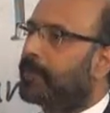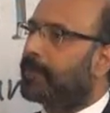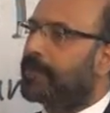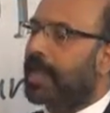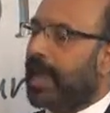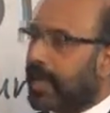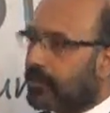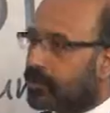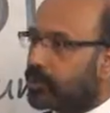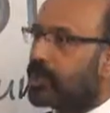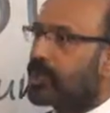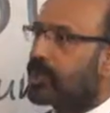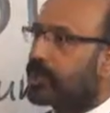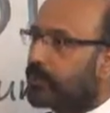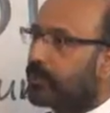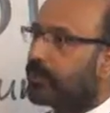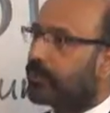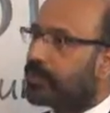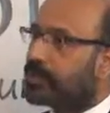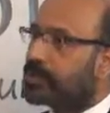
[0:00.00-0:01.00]
The ethnic
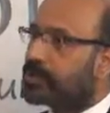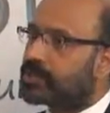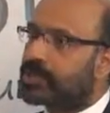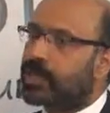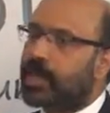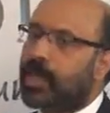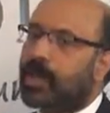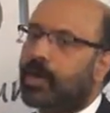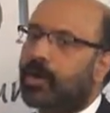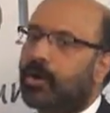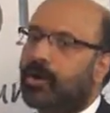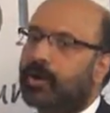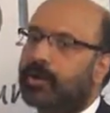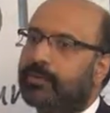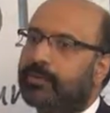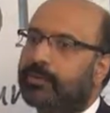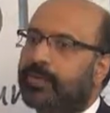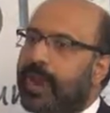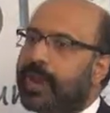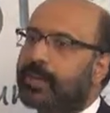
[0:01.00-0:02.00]
difference, or
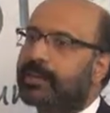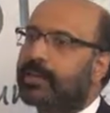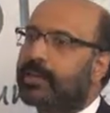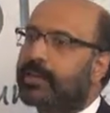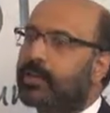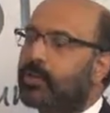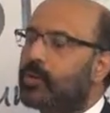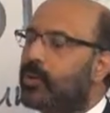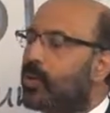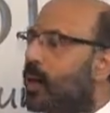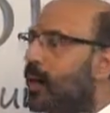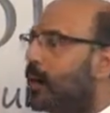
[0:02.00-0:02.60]
the fact that you